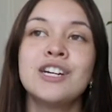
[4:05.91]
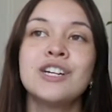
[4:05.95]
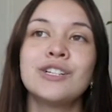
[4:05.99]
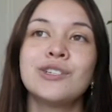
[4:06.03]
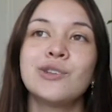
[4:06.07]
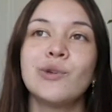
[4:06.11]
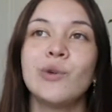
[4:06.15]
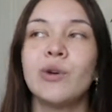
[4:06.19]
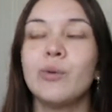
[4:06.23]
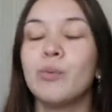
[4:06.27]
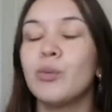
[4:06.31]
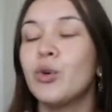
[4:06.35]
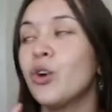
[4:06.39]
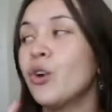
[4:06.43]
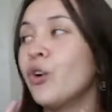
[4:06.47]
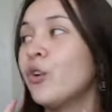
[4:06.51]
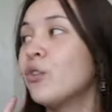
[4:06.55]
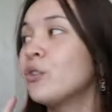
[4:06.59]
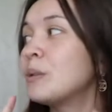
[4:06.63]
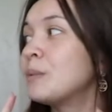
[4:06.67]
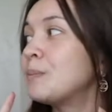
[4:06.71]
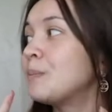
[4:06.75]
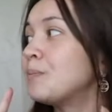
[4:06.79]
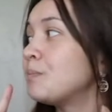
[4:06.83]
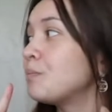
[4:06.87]
So we
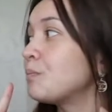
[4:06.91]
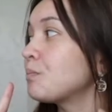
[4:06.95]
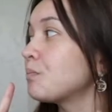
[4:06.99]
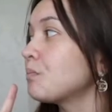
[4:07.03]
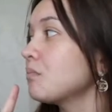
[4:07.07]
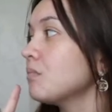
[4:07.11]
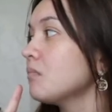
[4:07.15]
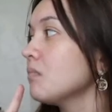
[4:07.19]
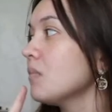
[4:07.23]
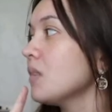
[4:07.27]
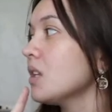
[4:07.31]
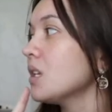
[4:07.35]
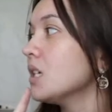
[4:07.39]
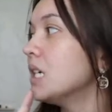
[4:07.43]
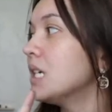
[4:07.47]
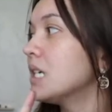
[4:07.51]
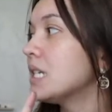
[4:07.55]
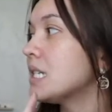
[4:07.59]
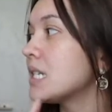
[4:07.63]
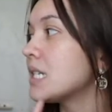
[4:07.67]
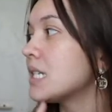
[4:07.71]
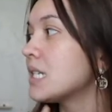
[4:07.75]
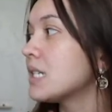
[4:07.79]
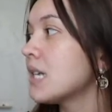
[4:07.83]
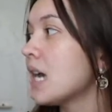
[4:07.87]
moved
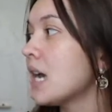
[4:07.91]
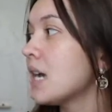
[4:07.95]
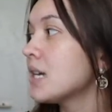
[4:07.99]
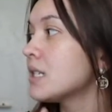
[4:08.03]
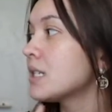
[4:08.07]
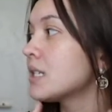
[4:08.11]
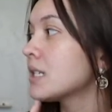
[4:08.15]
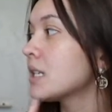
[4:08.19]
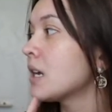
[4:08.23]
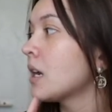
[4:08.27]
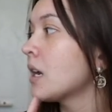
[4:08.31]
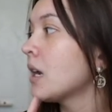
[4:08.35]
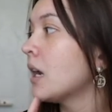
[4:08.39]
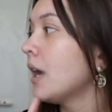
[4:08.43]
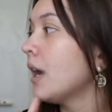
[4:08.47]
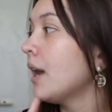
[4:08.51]
his desk